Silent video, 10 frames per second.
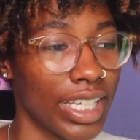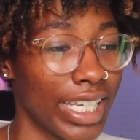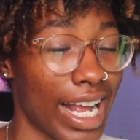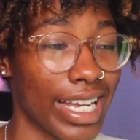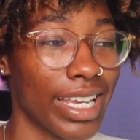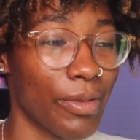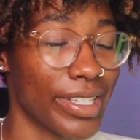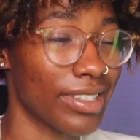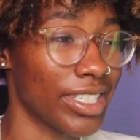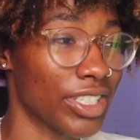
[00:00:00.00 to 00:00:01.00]
And I can't
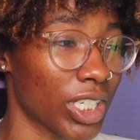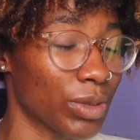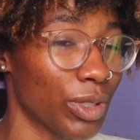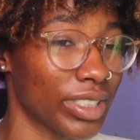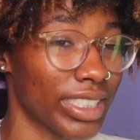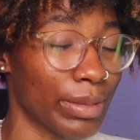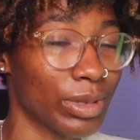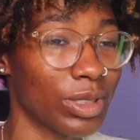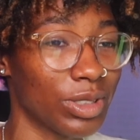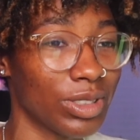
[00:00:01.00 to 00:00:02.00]
wait till he starts posting
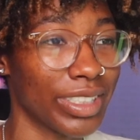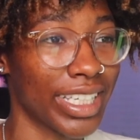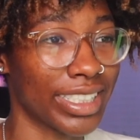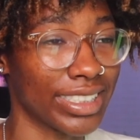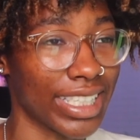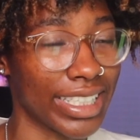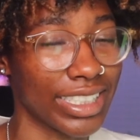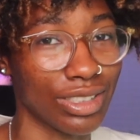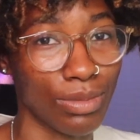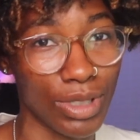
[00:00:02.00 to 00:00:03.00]
episodes on that, because I think
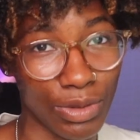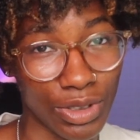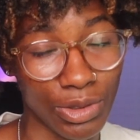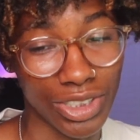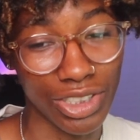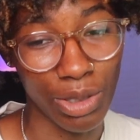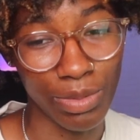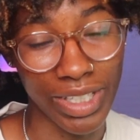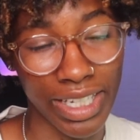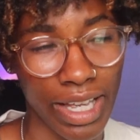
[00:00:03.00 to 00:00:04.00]
it's going to be a really, really
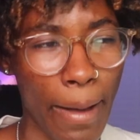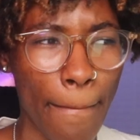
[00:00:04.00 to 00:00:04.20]
dope thing.